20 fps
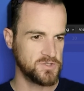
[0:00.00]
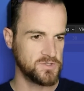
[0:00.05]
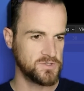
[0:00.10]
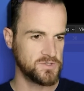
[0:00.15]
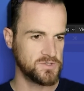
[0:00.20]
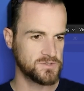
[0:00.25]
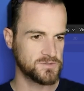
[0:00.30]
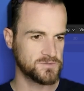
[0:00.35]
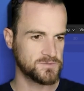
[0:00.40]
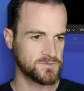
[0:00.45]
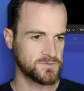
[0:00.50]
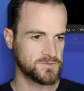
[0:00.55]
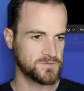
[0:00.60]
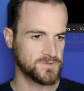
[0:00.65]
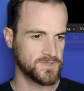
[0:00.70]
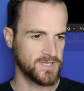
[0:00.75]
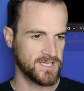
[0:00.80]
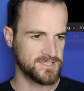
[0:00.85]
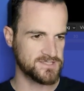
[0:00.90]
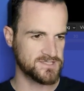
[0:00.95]
new,
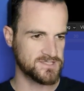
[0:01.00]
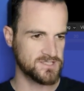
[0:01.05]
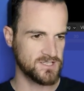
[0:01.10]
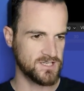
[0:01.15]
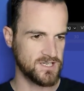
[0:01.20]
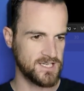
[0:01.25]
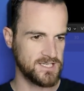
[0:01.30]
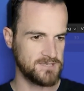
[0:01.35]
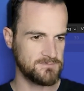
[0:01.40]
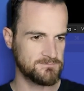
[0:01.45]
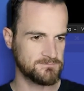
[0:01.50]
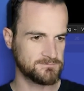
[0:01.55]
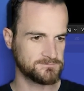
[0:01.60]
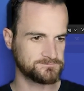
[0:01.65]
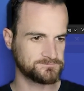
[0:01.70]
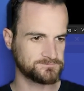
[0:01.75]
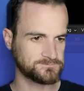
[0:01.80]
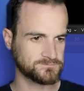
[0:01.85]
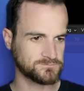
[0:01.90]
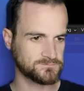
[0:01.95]
assign.
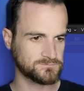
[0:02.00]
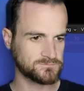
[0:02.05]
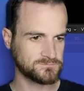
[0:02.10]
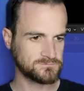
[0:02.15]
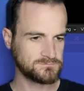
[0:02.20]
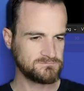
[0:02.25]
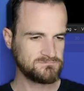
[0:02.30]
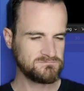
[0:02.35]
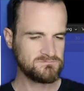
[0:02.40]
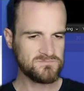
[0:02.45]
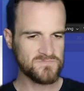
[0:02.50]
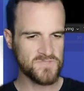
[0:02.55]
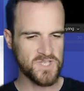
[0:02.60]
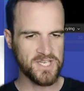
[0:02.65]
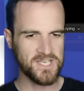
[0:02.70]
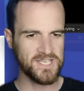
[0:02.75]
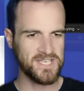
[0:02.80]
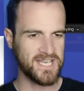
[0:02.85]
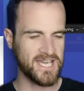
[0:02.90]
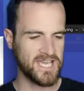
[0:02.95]

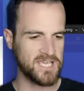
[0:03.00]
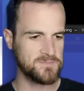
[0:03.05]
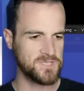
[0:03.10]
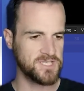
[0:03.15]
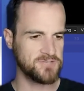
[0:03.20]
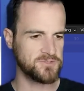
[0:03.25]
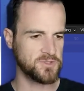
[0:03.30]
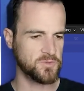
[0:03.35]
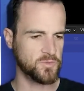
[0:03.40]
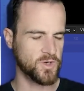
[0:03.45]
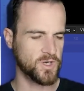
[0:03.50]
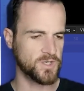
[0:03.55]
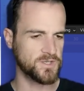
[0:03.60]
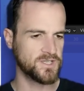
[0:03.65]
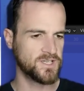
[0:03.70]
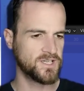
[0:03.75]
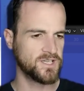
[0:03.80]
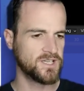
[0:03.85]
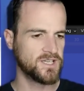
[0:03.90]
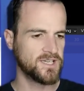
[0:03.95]
You can name it if you
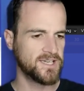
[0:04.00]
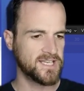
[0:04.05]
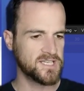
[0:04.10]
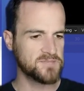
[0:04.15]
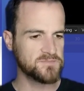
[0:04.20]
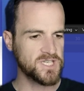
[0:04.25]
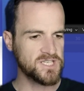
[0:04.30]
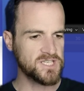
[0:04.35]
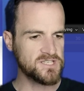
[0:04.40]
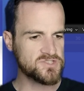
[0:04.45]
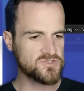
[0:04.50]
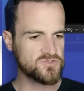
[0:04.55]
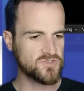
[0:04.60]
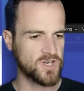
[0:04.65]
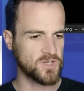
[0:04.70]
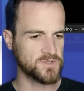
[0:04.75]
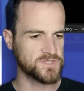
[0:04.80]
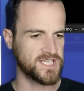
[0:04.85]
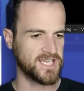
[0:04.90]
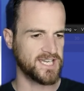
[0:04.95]
want. And I'm going to
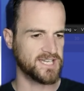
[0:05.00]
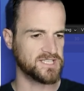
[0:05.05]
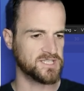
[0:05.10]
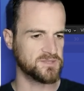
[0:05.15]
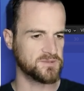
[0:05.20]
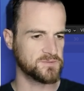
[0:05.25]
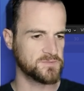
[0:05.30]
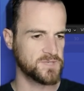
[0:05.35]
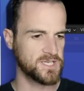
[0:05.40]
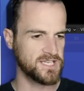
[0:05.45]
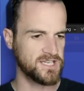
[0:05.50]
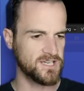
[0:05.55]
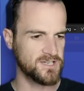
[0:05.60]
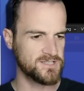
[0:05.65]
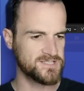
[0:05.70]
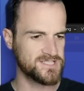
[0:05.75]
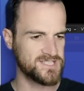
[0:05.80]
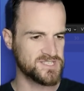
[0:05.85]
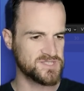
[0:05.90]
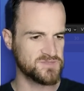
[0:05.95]
scroll down and I'm
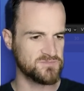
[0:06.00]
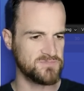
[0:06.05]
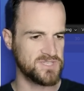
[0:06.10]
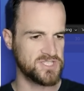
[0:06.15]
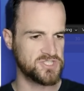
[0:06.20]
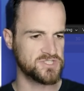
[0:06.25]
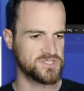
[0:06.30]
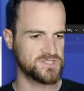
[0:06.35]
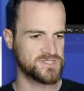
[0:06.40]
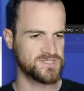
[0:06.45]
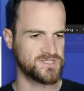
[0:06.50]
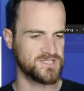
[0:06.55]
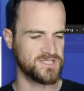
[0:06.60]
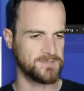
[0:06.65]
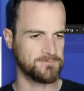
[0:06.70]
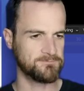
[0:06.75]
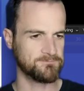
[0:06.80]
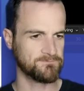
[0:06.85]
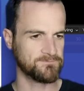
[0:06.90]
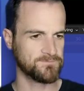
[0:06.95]
going to go to this emissions
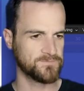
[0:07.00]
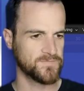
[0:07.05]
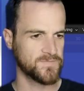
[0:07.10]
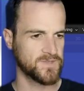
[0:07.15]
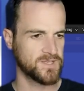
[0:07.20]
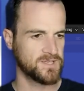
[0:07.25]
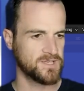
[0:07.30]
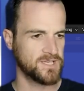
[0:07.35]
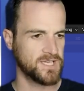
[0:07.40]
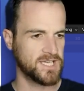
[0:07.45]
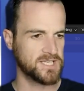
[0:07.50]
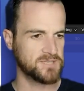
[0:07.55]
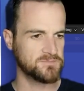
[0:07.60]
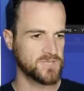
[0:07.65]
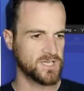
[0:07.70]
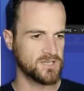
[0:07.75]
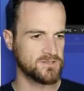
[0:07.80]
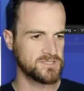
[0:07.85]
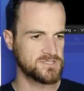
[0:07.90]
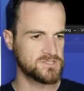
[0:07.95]
thing.
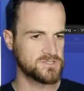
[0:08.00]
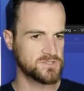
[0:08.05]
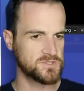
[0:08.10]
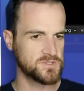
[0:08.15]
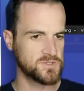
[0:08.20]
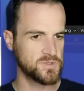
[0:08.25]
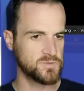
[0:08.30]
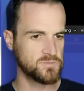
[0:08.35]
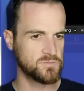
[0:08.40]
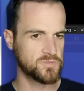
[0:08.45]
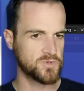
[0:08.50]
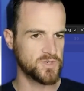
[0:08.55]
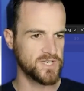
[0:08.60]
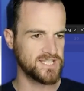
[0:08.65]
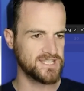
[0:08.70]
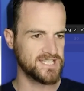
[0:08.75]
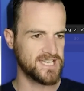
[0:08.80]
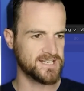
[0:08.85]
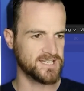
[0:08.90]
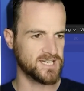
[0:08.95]
And I'm going to
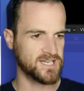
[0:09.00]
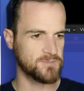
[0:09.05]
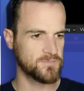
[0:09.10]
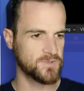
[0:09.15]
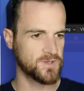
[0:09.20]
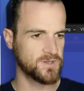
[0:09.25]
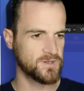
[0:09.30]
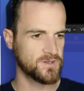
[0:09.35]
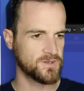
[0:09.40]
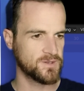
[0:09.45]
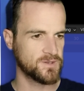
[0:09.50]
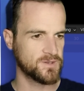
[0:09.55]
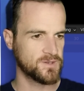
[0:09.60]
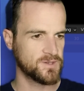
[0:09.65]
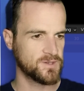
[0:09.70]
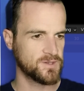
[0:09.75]
bring that up